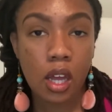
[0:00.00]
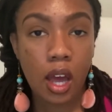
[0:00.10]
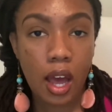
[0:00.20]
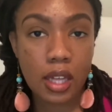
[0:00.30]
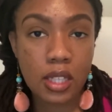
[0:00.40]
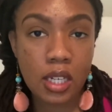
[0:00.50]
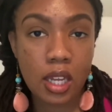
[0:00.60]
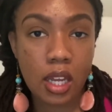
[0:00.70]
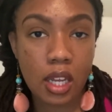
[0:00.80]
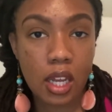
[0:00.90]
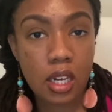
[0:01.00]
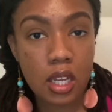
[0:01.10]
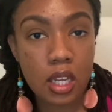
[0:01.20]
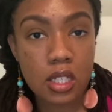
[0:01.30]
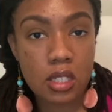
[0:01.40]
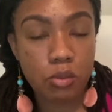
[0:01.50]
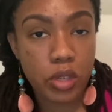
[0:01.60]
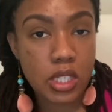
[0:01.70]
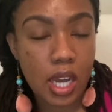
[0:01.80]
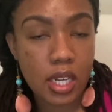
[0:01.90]
I think that any
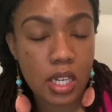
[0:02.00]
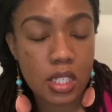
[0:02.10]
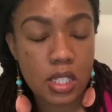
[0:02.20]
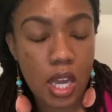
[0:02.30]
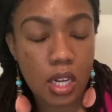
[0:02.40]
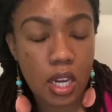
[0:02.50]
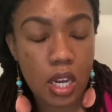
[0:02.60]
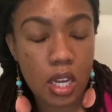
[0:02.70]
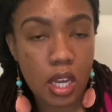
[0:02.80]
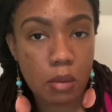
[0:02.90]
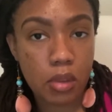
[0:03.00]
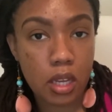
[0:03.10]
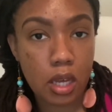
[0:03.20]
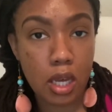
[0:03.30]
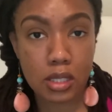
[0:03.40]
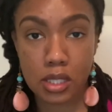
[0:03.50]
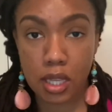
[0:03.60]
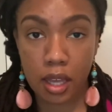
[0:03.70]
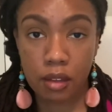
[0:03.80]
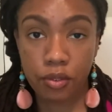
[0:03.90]
retightening technique can be
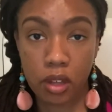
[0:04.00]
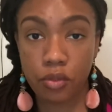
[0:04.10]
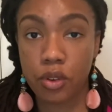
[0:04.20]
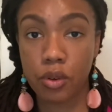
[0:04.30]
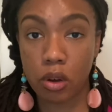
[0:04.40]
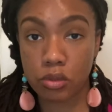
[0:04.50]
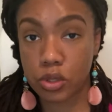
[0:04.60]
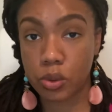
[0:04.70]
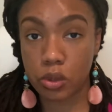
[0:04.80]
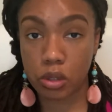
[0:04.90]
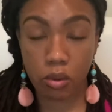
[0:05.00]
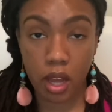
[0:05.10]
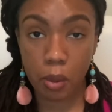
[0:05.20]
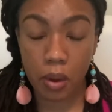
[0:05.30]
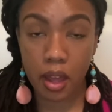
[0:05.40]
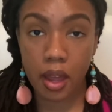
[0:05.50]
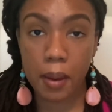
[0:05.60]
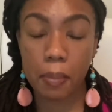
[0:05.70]
unsafe if you don't do it the right way.